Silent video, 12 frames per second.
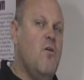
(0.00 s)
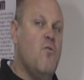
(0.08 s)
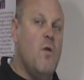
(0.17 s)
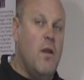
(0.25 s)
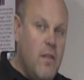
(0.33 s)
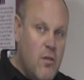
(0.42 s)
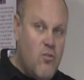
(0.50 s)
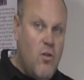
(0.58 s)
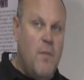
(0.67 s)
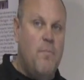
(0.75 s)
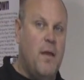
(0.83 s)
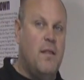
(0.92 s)
running these
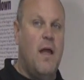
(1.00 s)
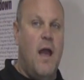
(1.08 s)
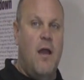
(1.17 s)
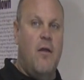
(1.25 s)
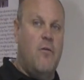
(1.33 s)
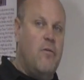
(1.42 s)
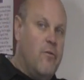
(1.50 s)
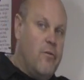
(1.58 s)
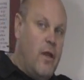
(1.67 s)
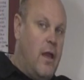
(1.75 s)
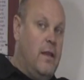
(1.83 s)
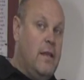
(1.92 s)
great big tires, and
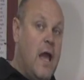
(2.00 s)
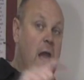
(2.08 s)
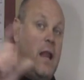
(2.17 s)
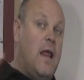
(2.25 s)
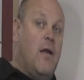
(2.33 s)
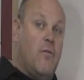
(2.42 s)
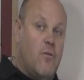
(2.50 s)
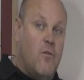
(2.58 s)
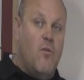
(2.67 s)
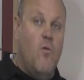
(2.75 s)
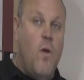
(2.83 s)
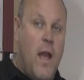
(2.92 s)
there's like 9
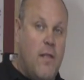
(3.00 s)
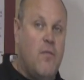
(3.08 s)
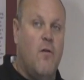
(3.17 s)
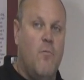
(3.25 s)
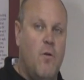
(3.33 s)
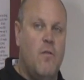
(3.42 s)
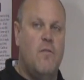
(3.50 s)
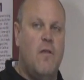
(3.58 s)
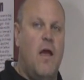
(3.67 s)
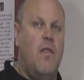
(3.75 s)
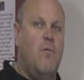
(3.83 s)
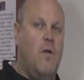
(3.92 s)
ounces of weights on one
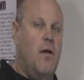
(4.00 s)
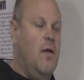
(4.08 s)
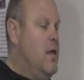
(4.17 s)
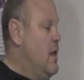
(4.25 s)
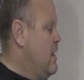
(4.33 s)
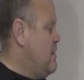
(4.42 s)
side of the wheel.